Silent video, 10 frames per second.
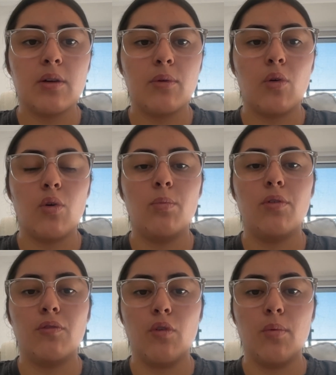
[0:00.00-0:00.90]
or
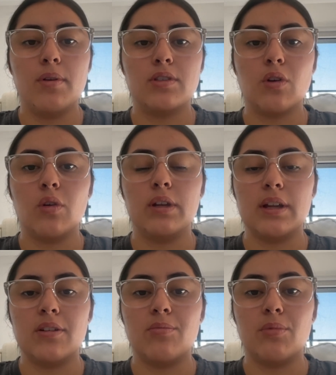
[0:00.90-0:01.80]

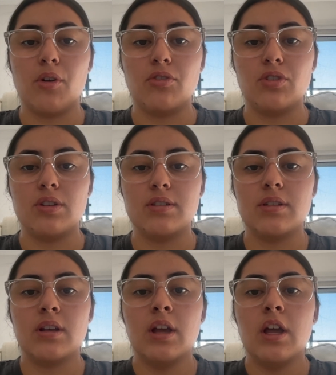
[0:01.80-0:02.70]
performance-only approaches,
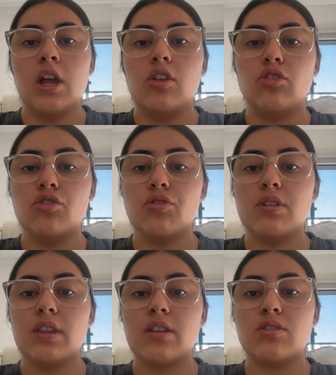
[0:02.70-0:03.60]

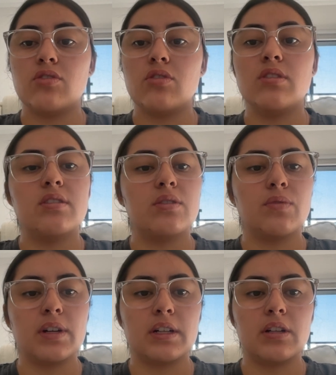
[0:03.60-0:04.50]
ensuring that students are
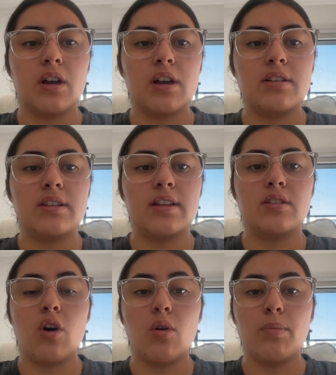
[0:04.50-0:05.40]
recognized as
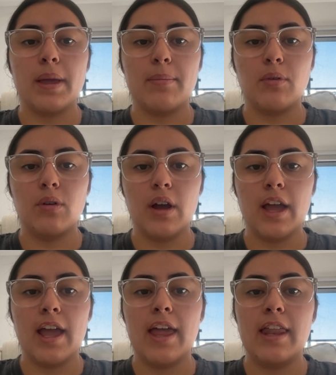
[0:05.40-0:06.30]
whole people
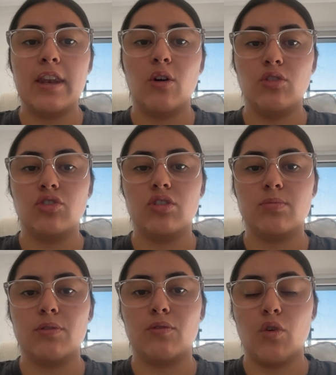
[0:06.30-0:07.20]
and not
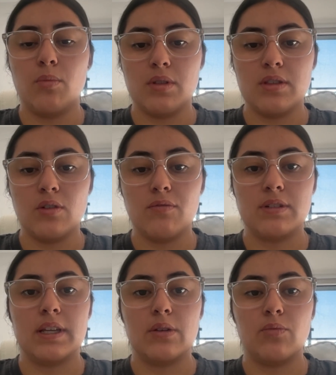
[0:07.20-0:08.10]
just performance of
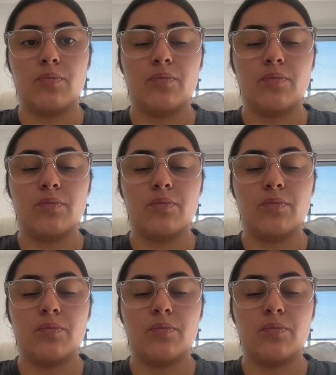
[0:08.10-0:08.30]
skill.